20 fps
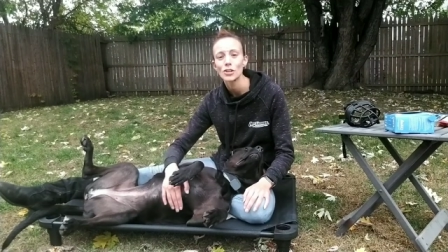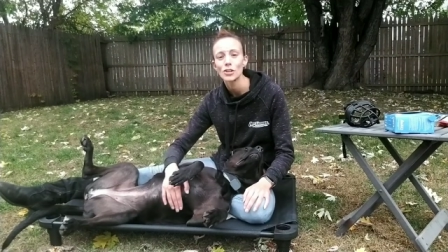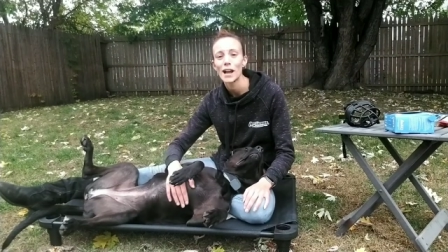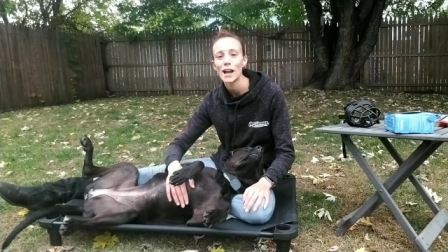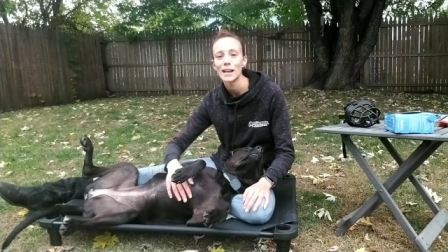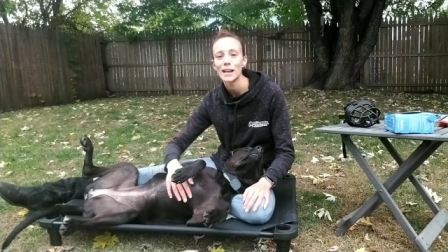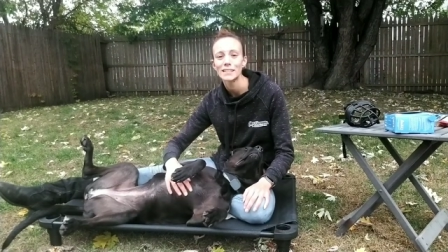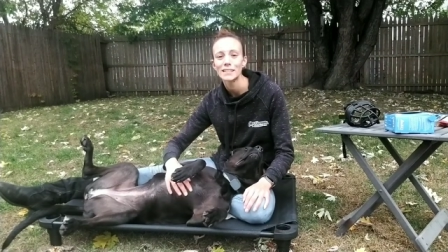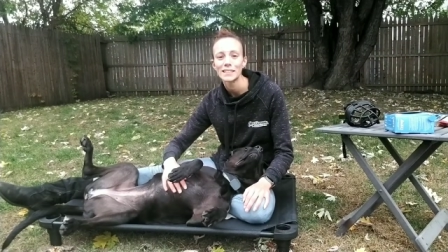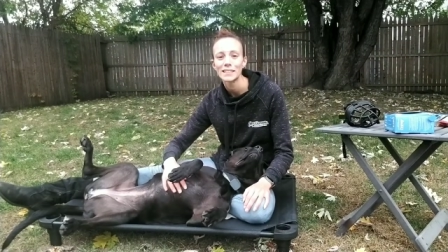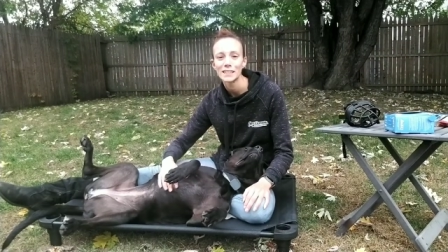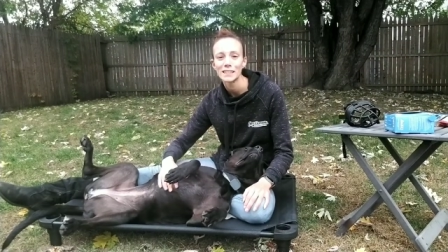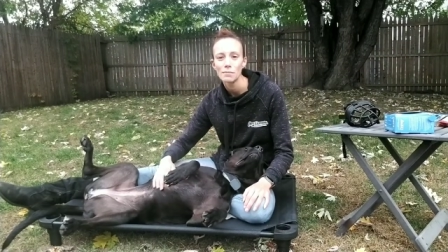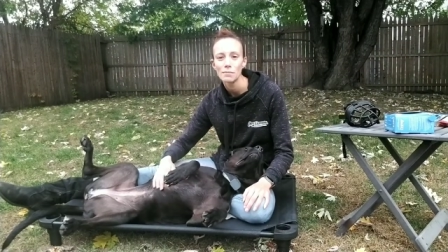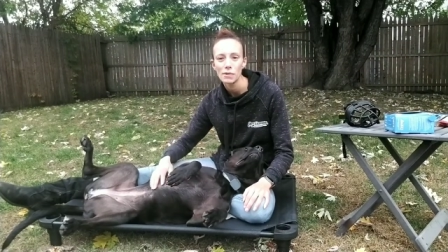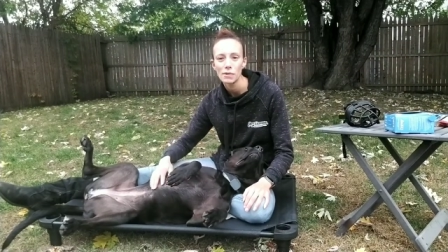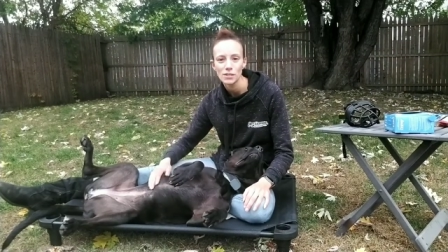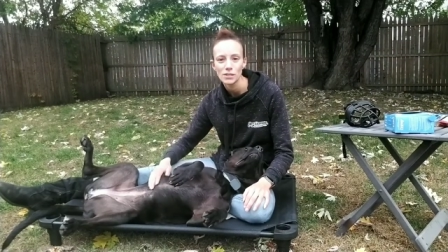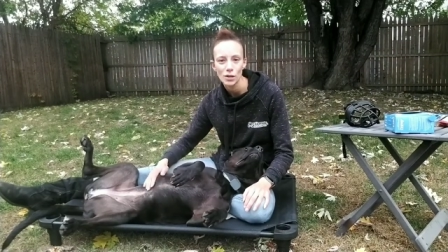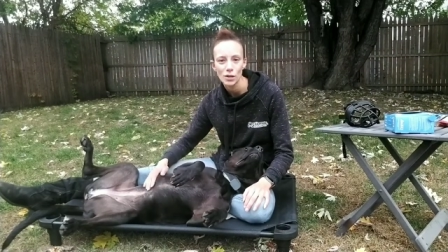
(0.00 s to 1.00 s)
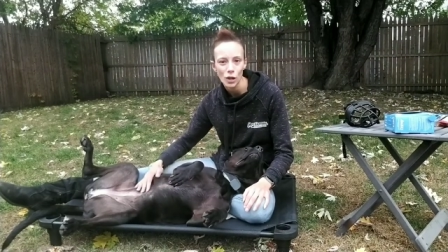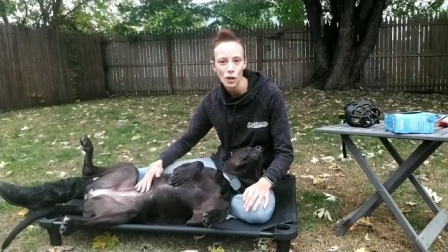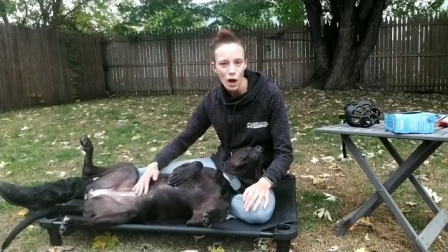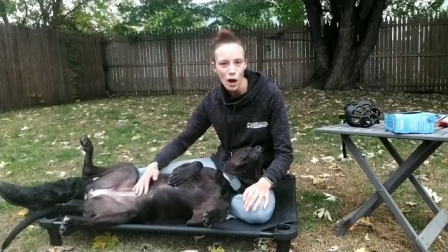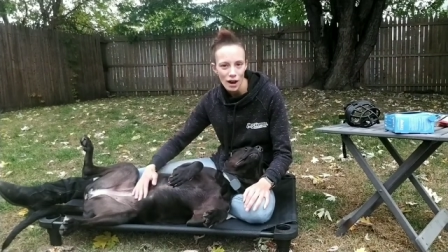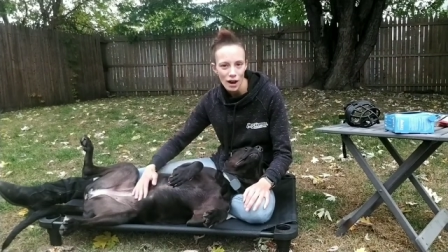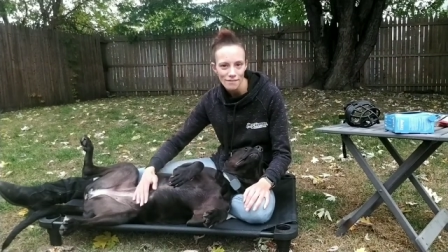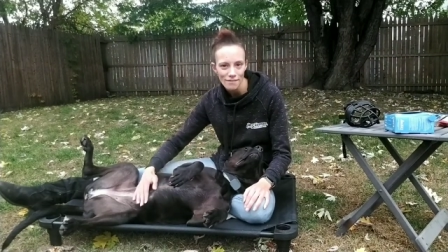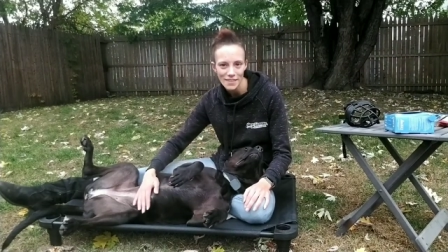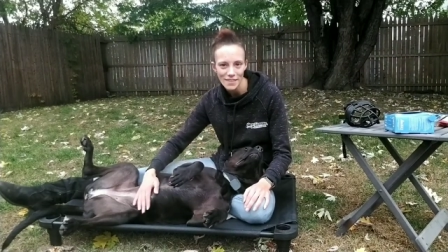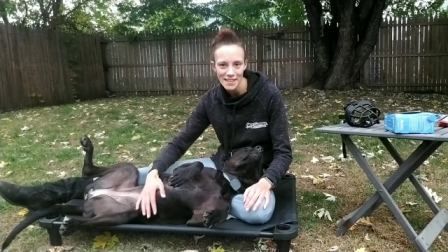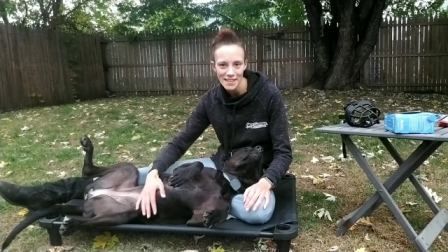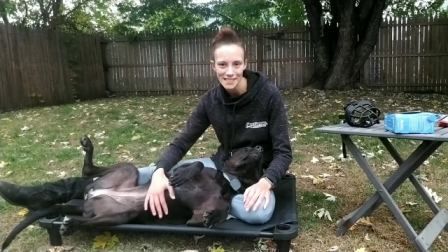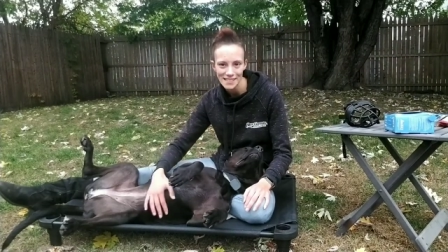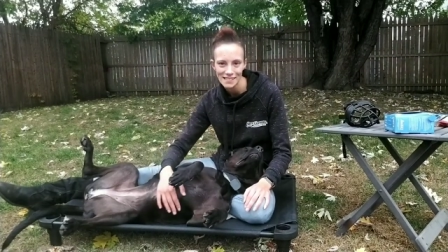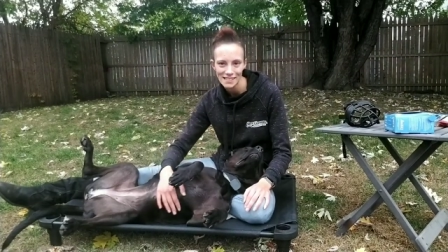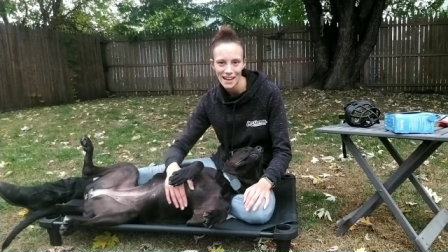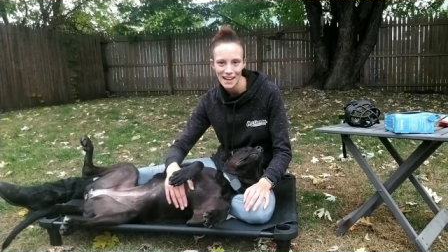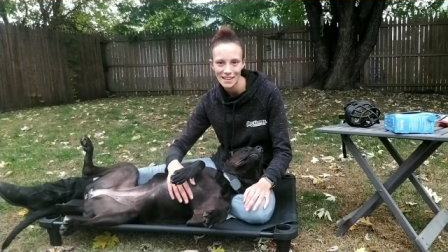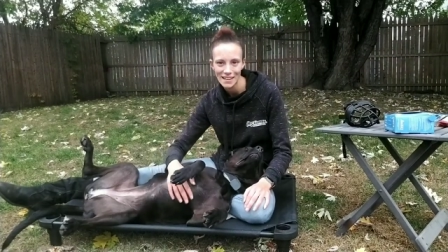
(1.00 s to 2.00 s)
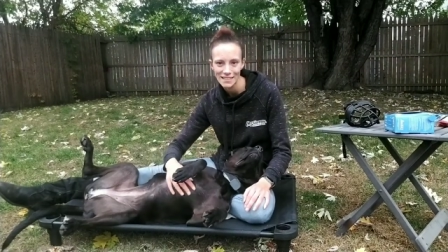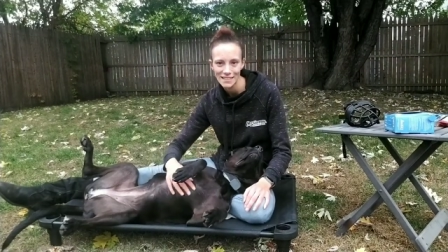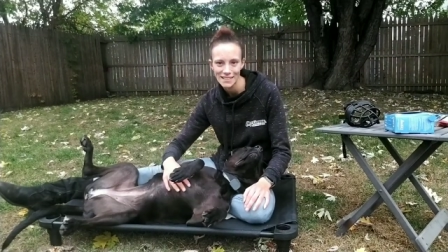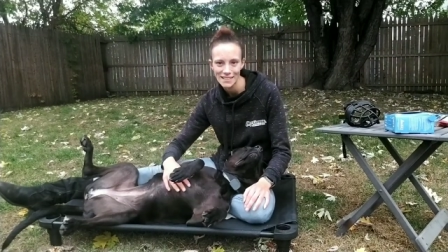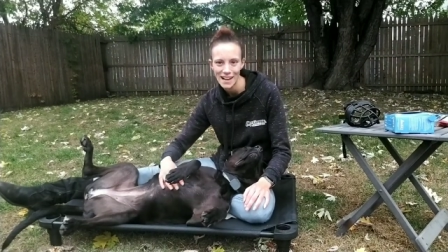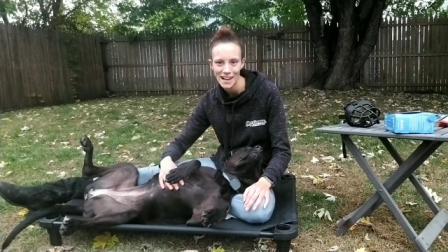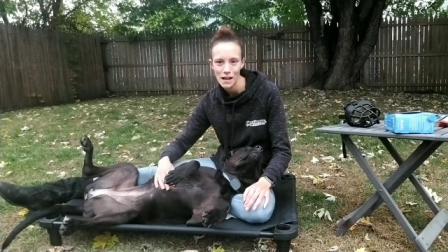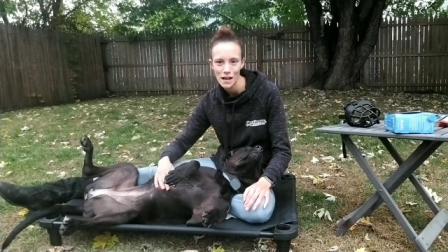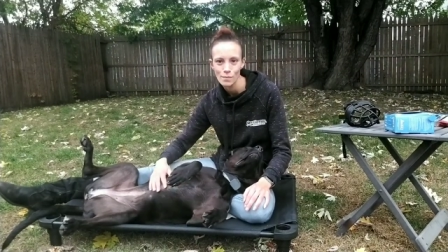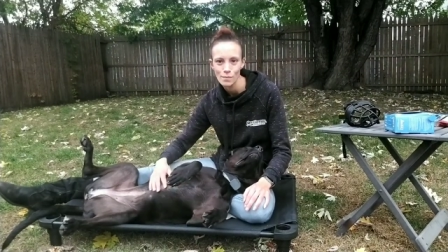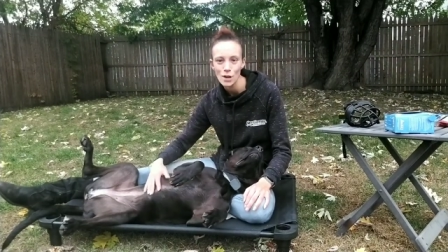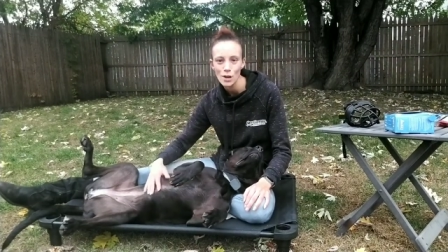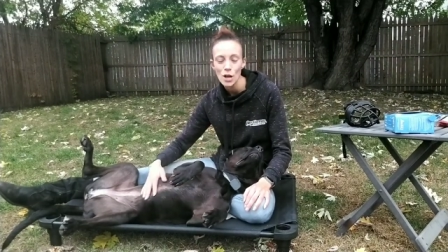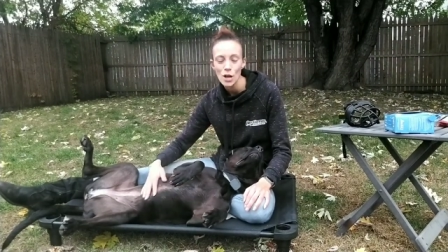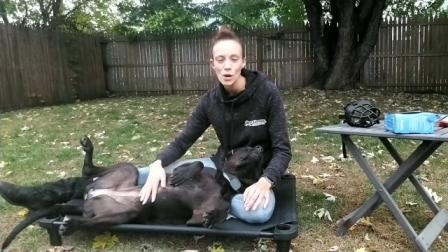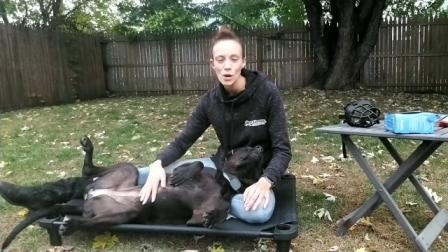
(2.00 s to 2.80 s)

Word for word: trying to get the muzzle off the entire time.